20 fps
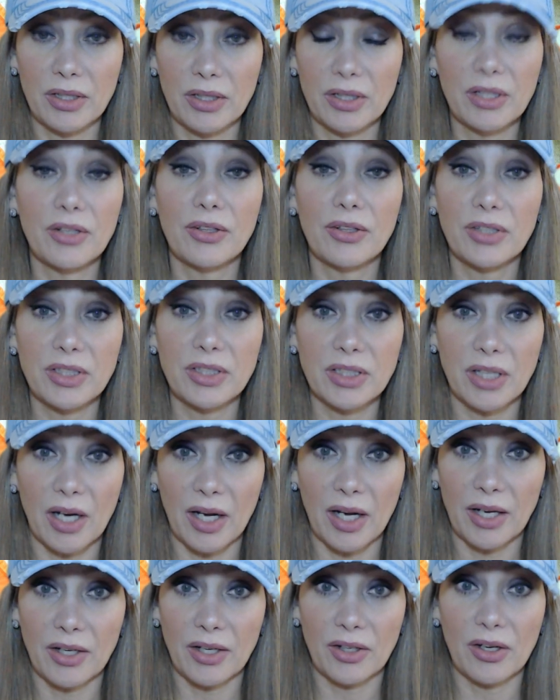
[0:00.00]
their
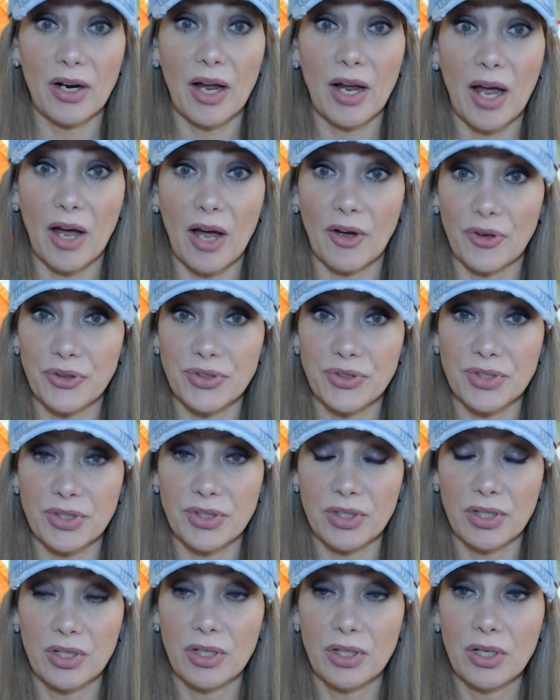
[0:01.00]
entire house.
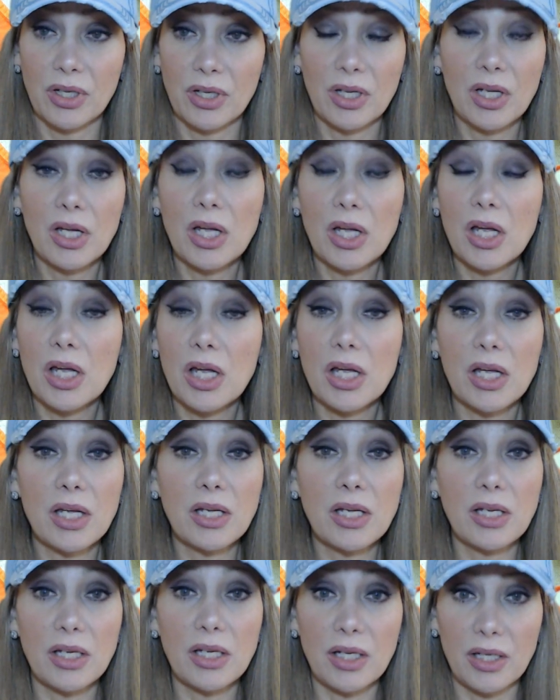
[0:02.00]

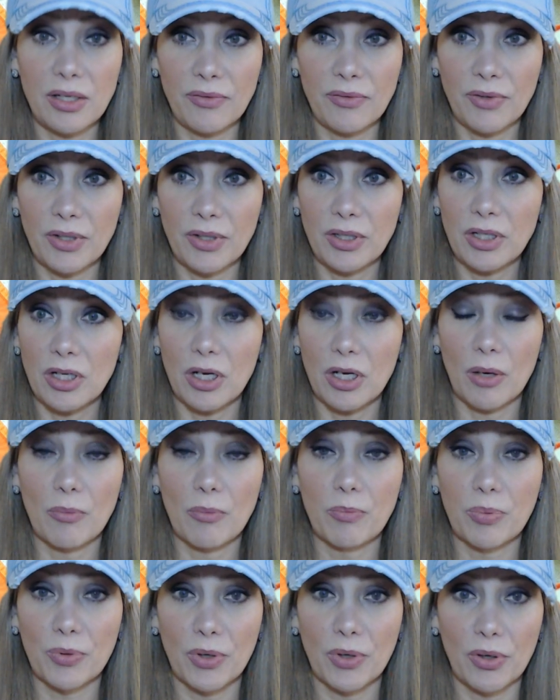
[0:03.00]
He even
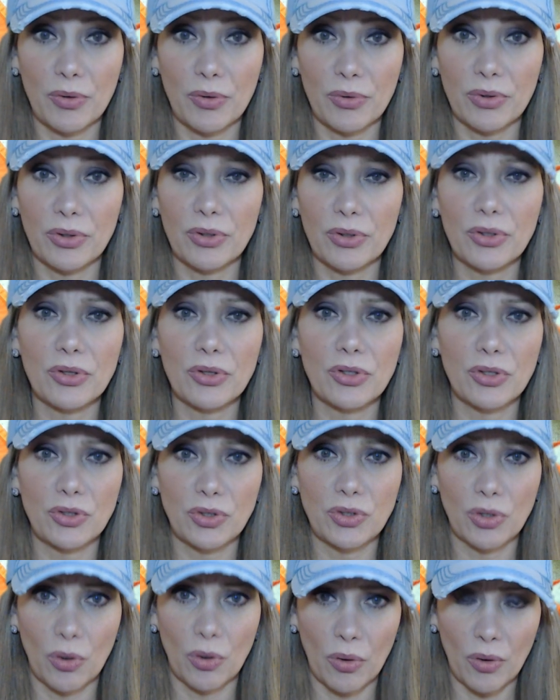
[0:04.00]
broke the
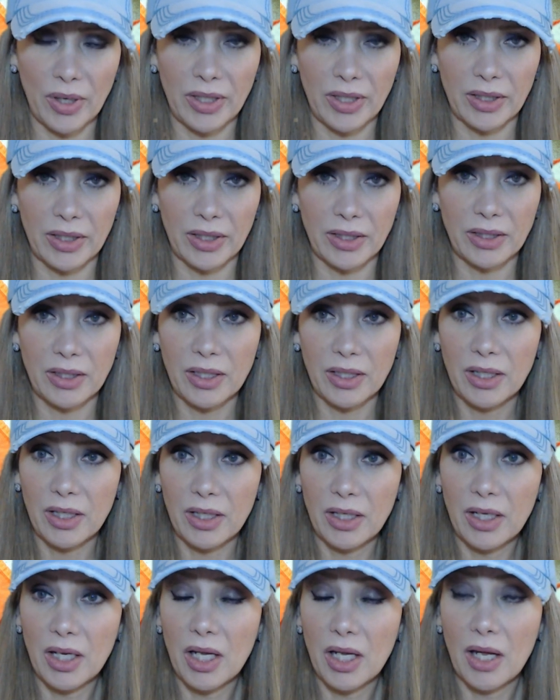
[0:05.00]
toilet.
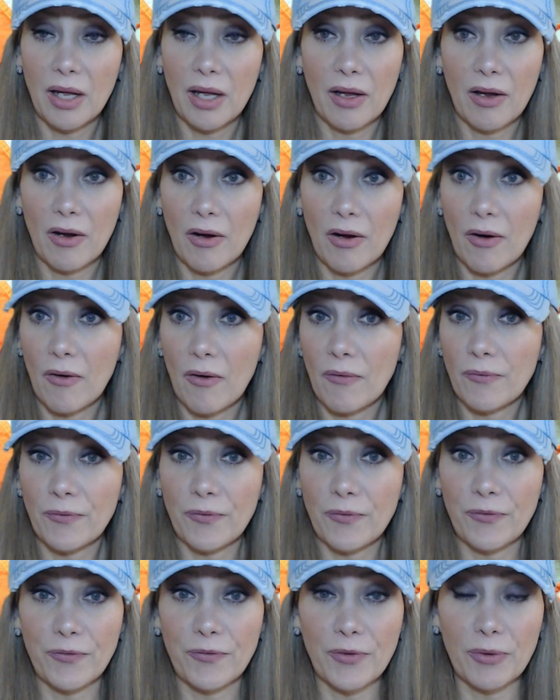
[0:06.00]

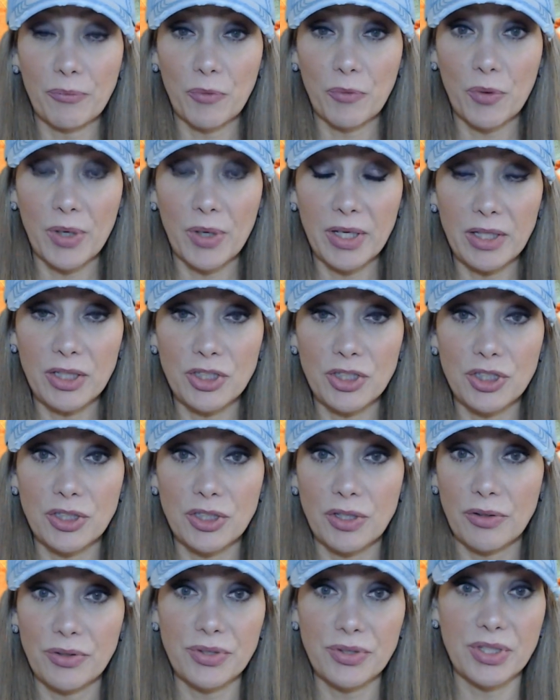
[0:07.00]
From what it
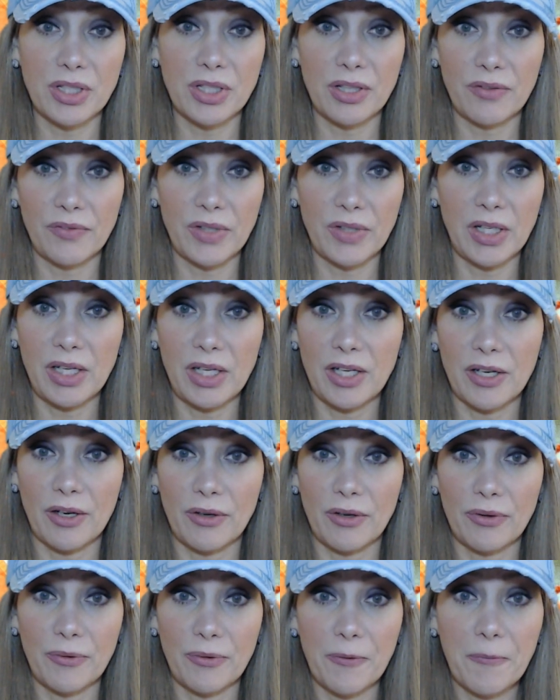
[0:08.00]
shows in the
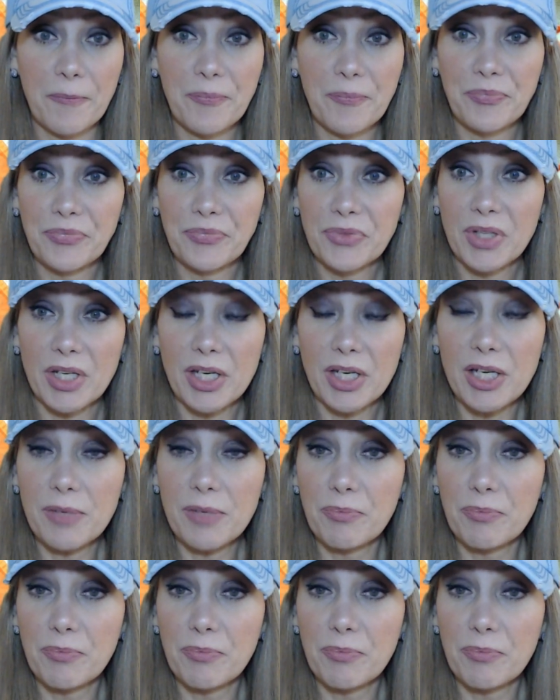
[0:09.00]
video, he